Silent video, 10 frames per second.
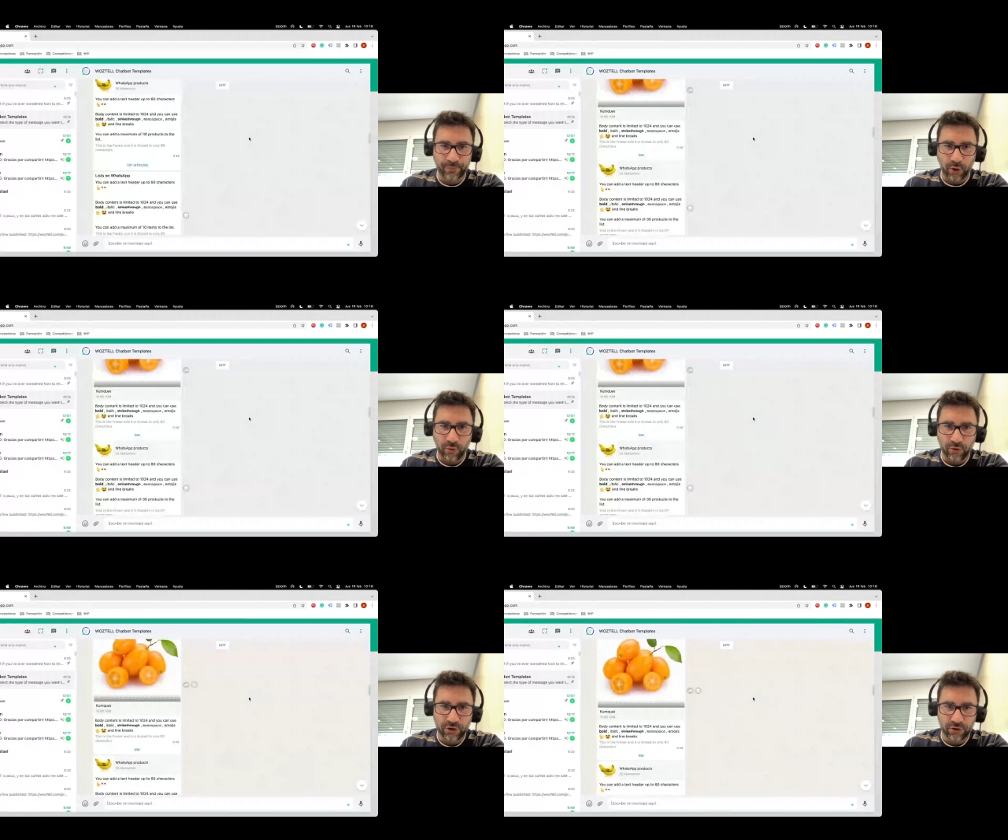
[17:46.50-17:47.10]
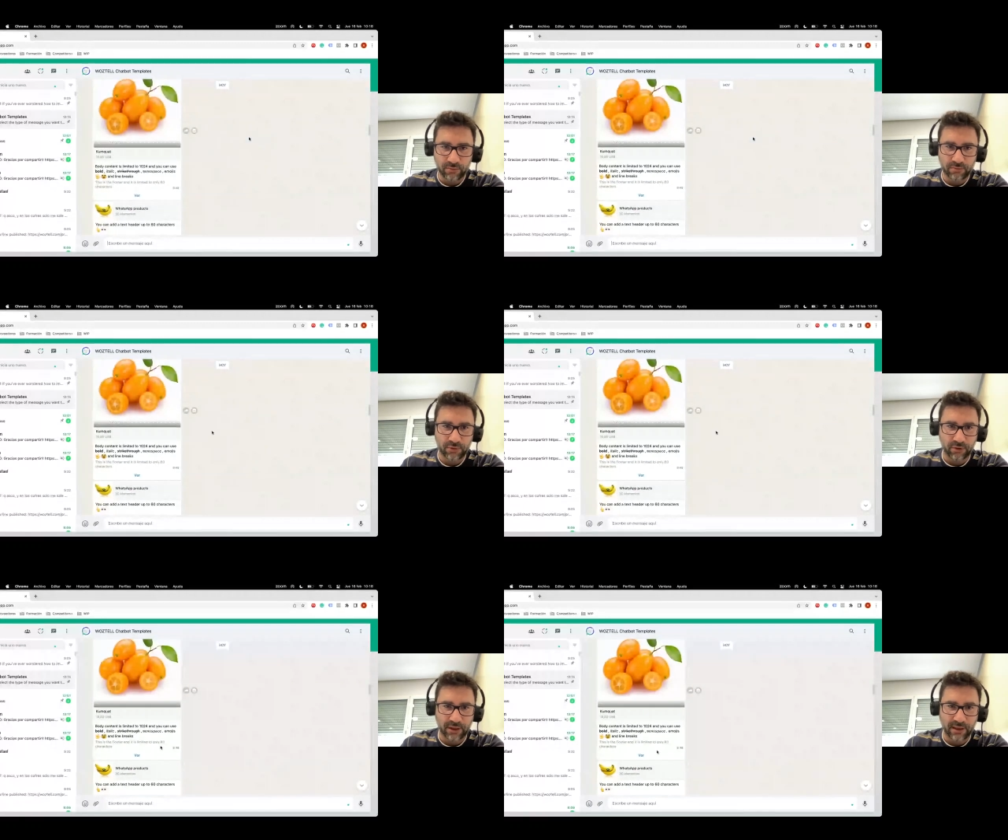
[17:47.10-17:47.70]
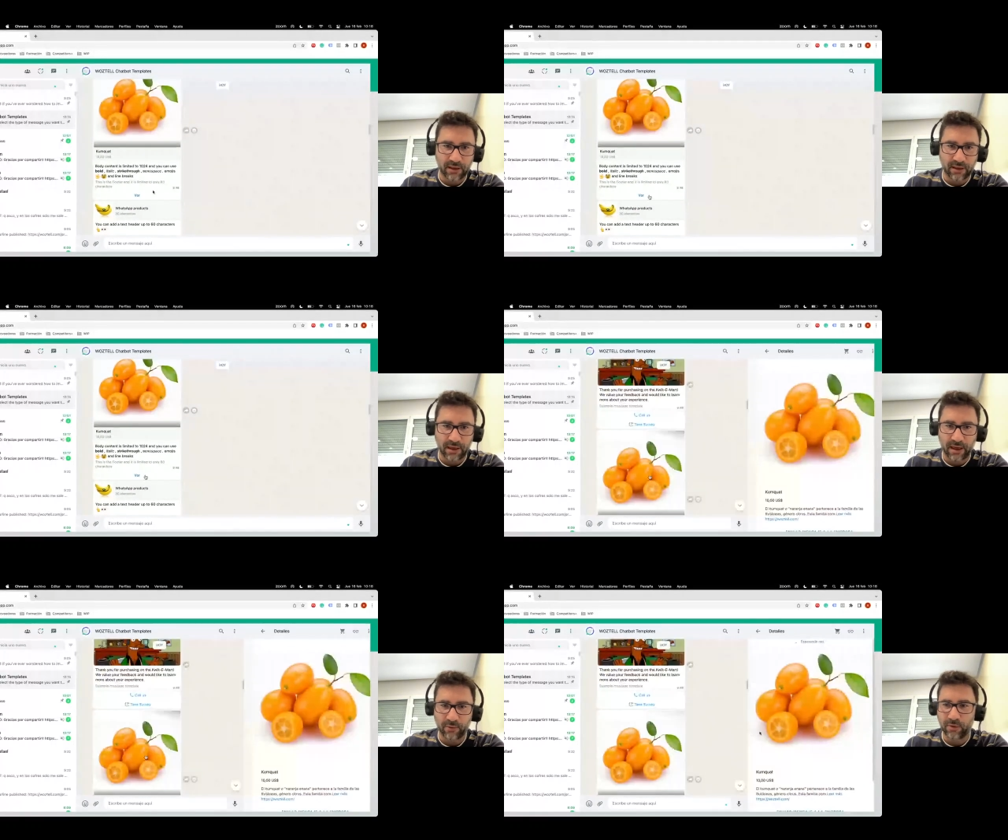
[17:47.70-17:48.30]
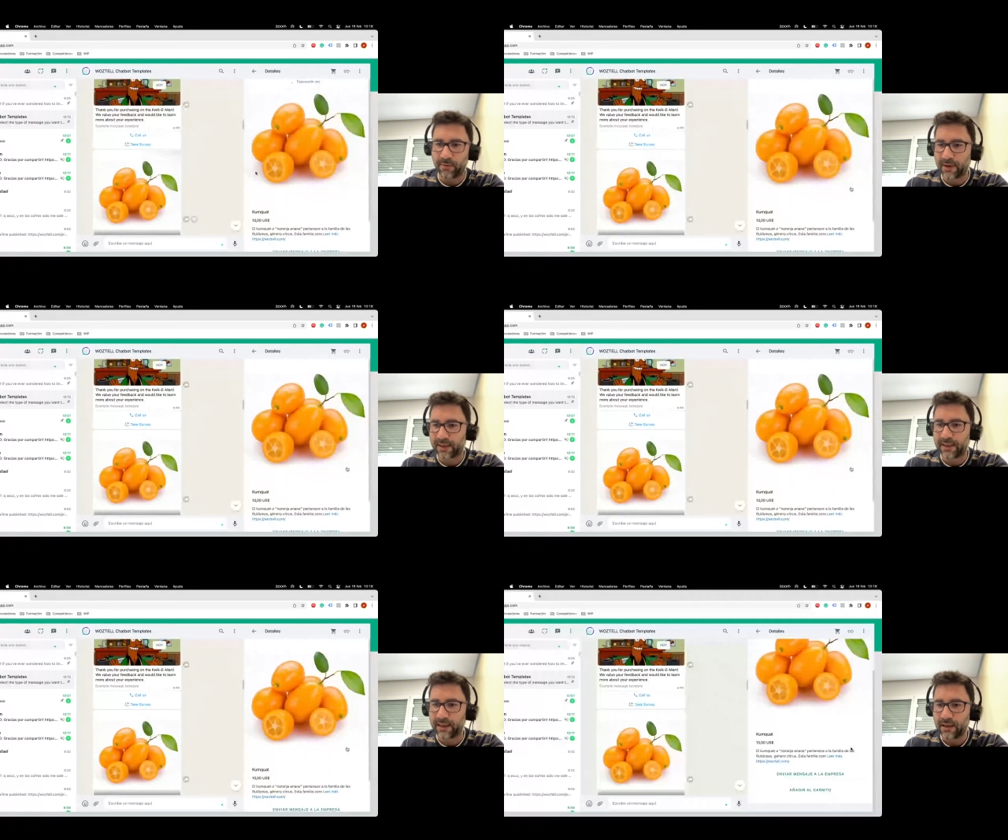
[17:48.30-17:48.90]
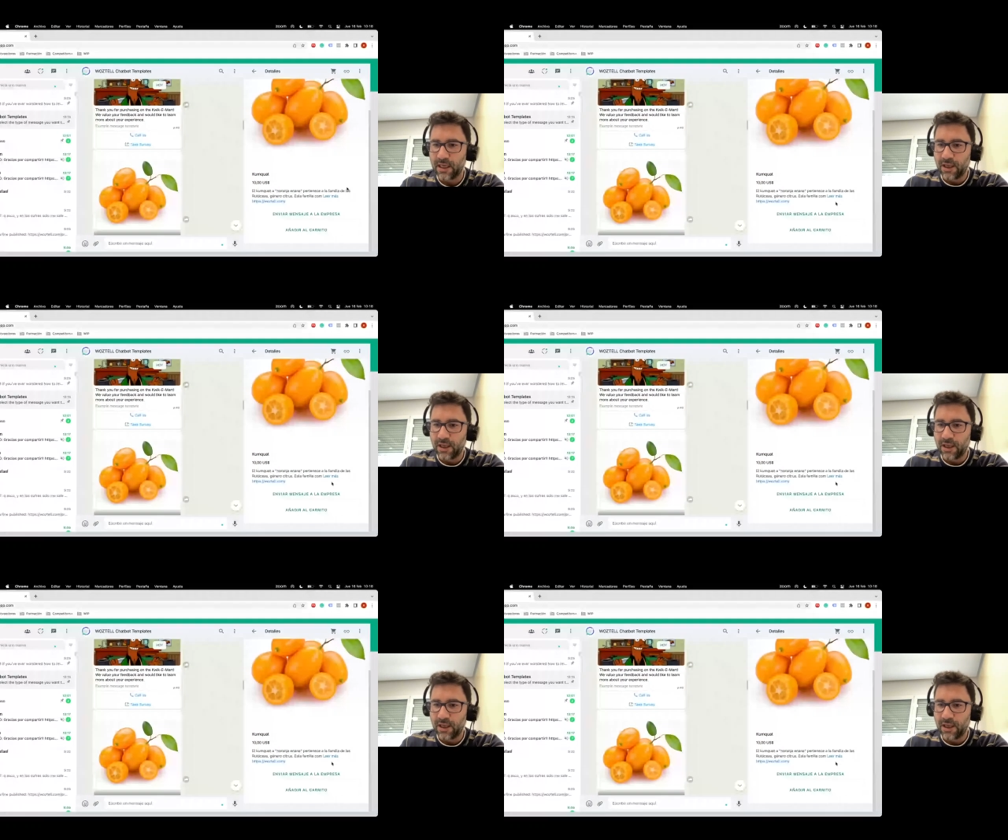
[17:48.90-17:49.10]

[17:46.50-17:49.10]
products. So here, I will be back here.